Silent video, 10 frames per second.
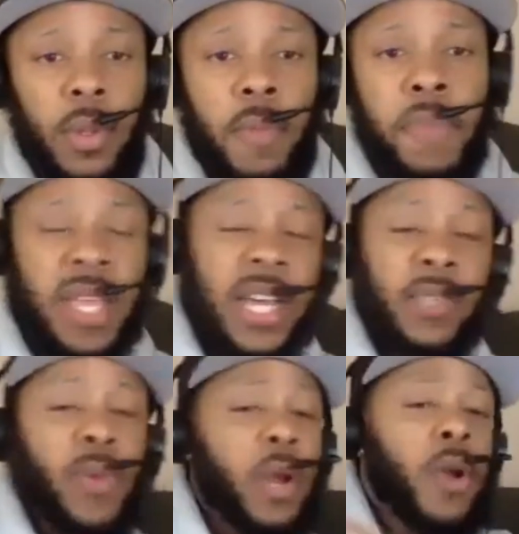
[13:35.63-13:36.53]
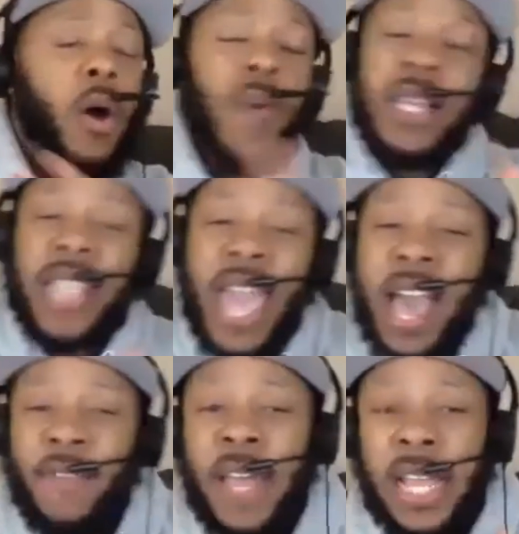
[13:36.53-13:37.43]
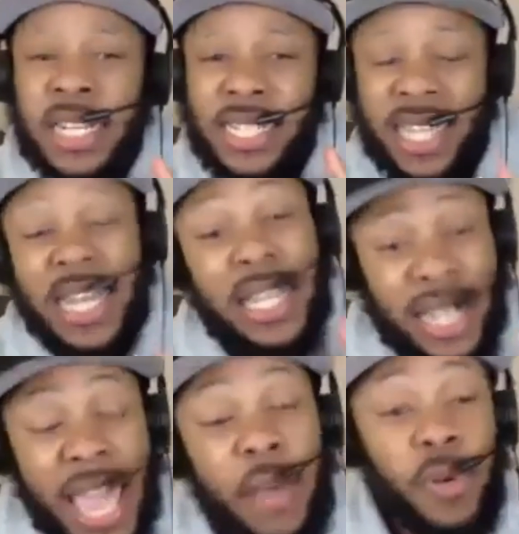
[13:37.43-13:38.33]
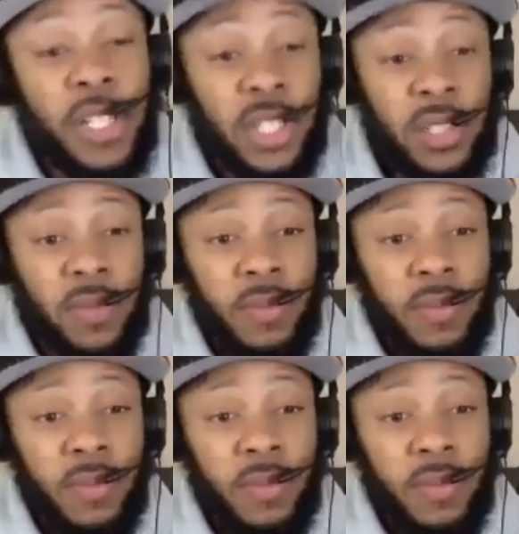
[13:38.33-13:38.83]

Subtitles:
because we don't always have duck language.